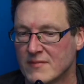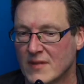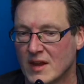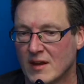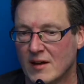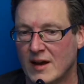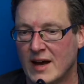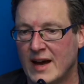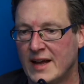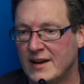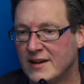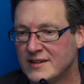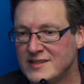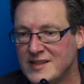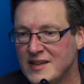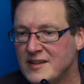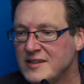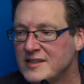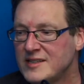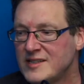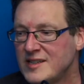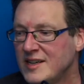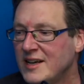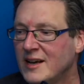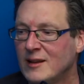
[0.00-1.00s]
And I didn't
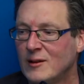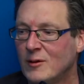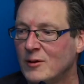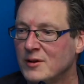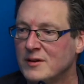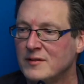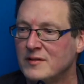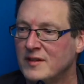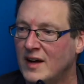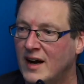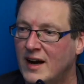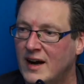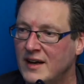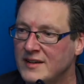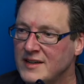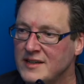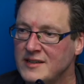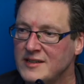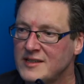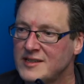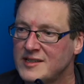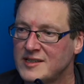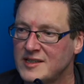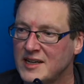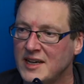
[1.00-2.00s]
see a lot of that. I
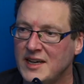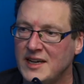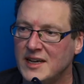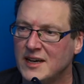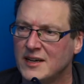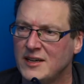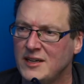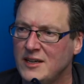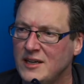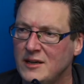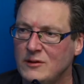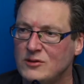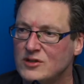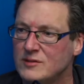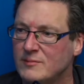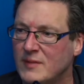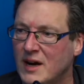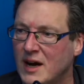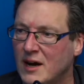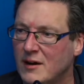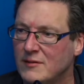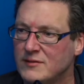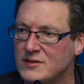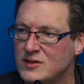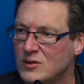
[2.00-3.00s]
didn't see a huge
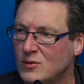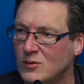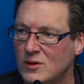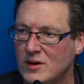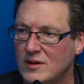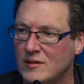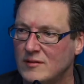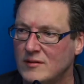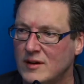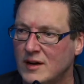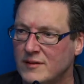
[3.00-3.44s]
amount of talk